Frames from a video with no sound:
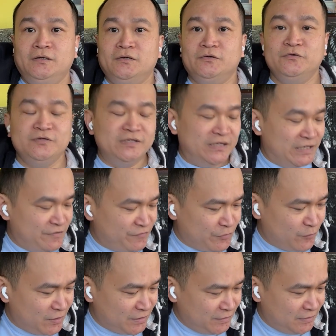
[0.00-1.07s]
Good day
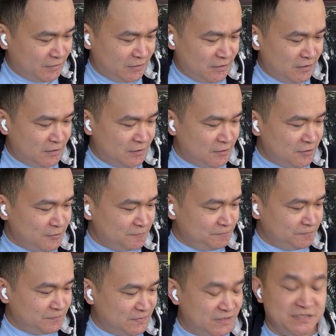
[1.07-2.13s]
everyone.
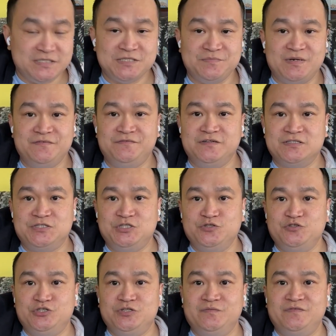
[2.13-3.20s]
This is my first
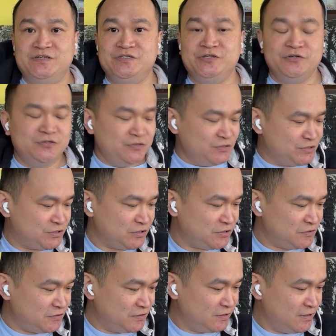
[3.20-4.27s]
YouTube video,
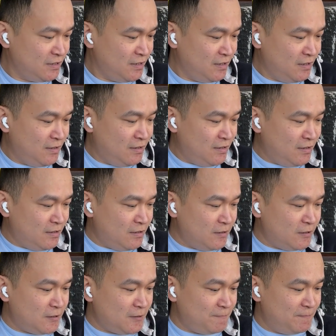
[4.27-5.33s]
so
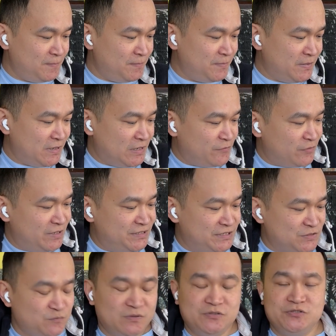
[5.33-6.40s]
I really
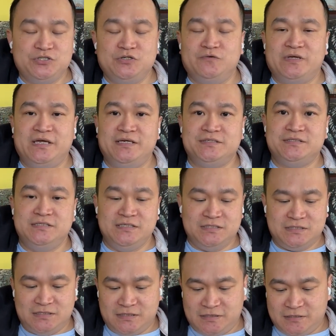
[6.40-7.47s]
just want to showcase
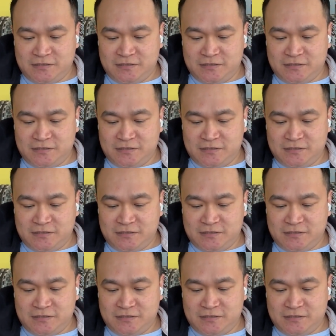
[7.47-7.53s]
this